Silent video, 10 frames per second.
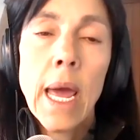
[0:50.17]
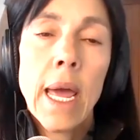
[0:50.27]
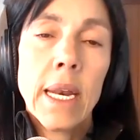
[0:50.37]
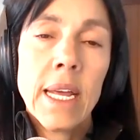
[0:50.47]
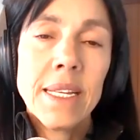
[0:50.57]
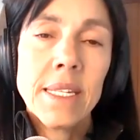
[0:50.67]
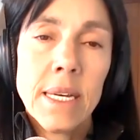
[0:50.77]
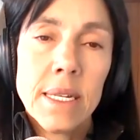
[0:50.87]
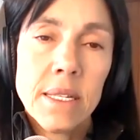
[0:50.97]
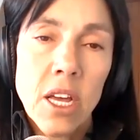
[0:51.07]
And he
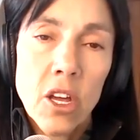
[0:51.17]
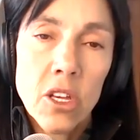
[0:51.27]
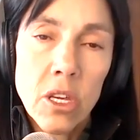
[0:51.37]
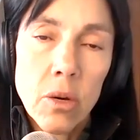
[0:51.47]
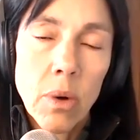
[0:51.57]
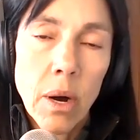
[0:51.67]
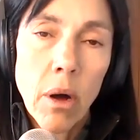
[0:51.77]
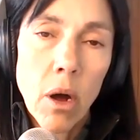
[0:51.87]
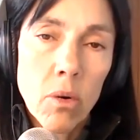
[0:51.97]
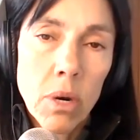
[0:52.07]
says, "You are
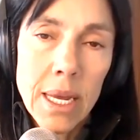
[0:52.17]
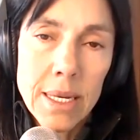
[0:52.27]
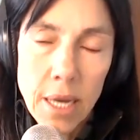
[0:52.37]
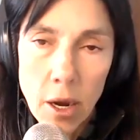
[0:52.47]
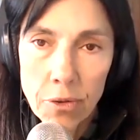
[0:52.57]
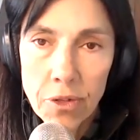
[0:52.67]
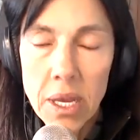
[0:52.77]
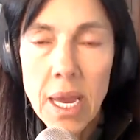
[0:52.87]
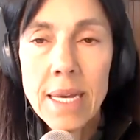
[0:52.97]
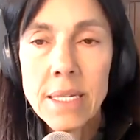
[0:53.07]
only as
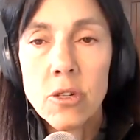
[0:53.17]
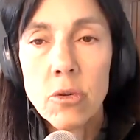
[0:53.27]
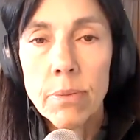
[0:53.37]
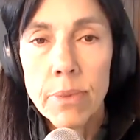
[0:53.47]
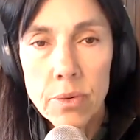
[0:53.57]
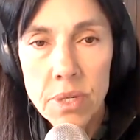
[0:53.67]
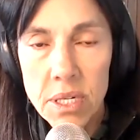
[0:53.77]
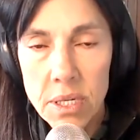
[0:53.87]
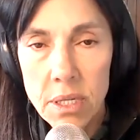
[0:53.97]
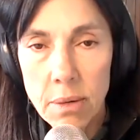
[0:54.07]
healthy as your immune
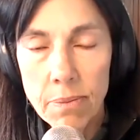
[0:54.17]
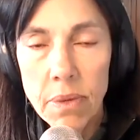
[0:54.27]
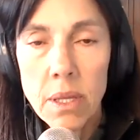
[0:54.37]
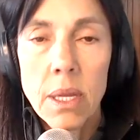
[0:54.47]
system.